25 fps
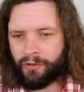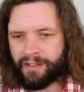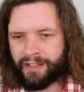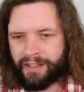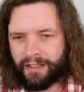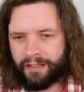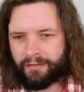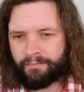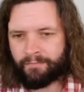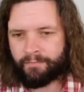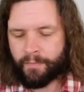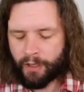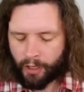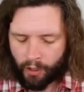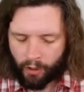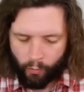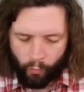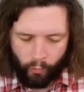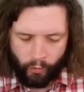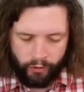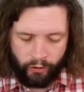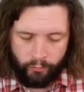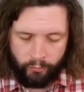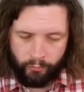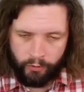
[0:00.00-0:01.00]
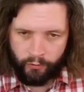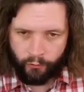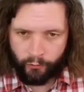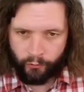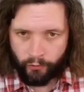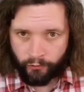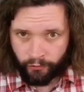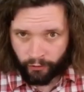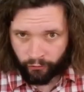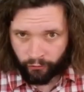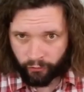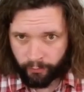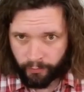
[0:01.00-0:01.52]
don't, when you move to
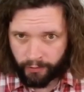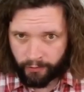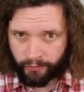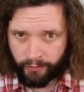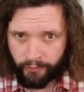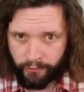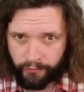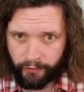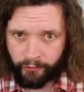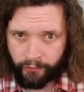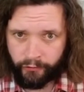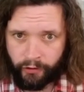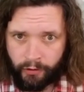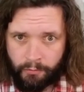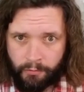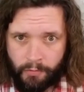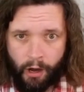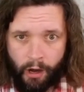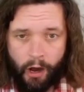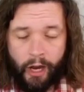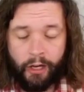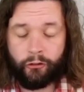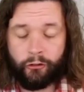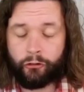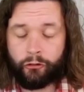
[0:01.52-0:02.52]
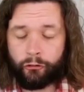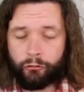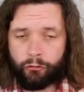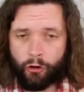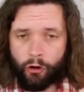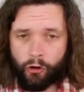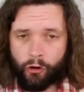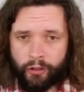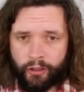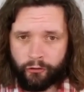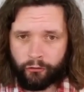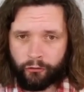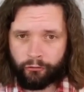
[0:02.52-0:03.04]
a distributed system, I
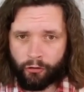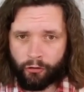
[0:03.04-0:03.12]
strongly,